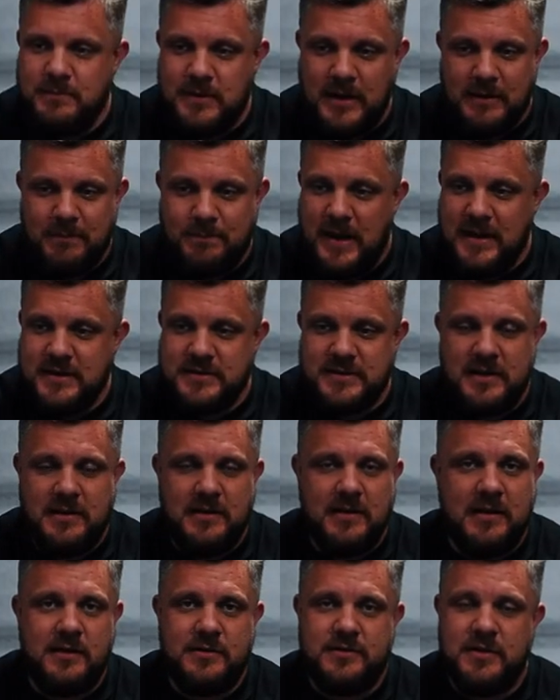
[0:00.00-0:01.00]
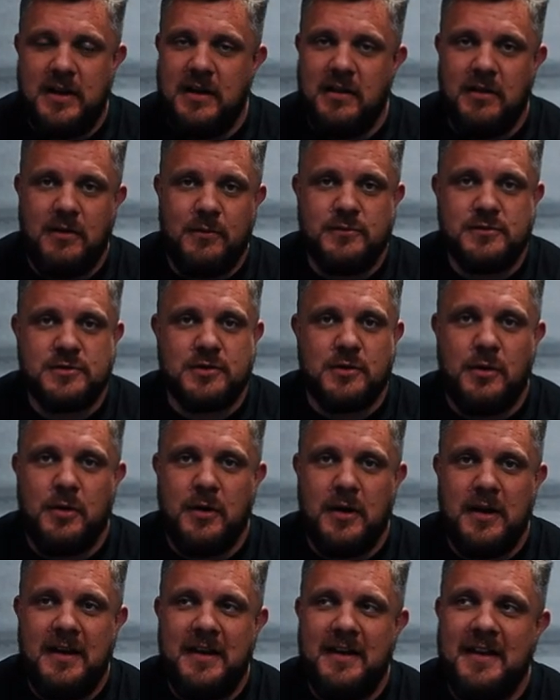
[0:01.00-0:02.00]
Like buzzing, the adrenaline was
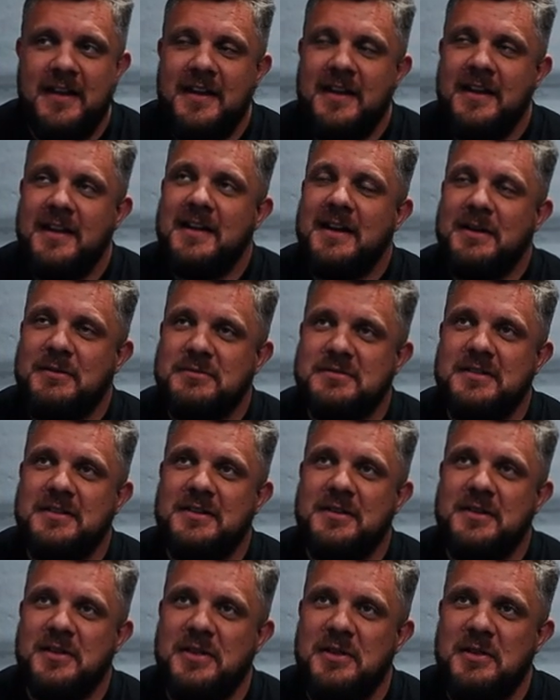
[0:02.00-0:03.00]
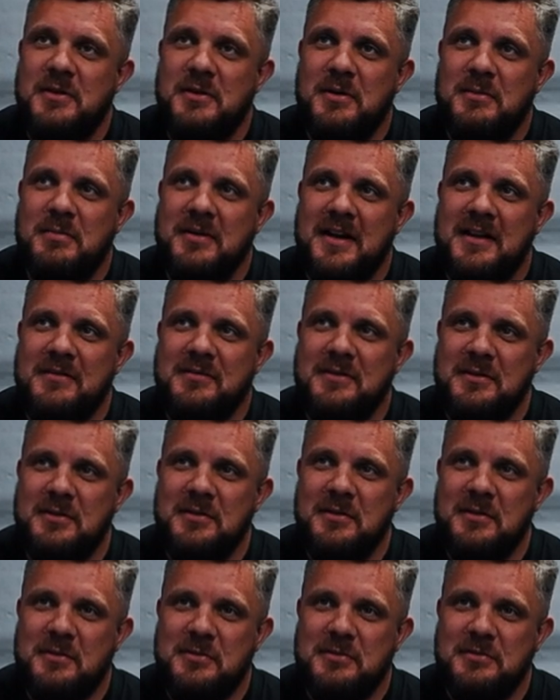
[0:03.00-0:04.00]
going. I was like, oh no, I'm going to have to
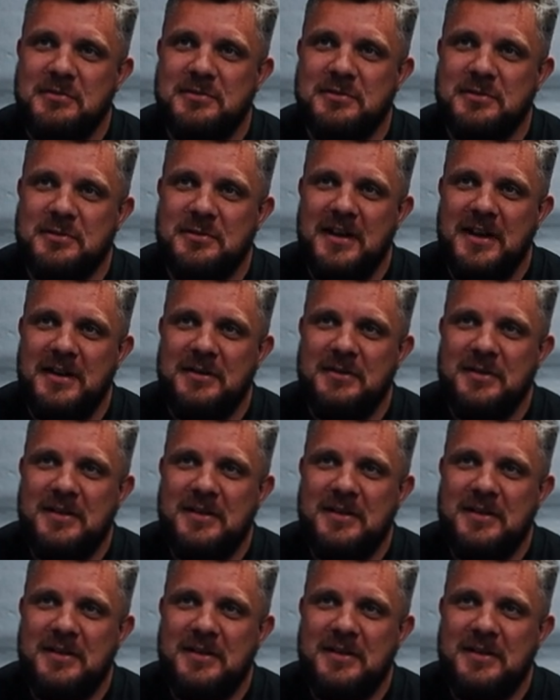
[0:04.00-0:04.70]
do the whole show now.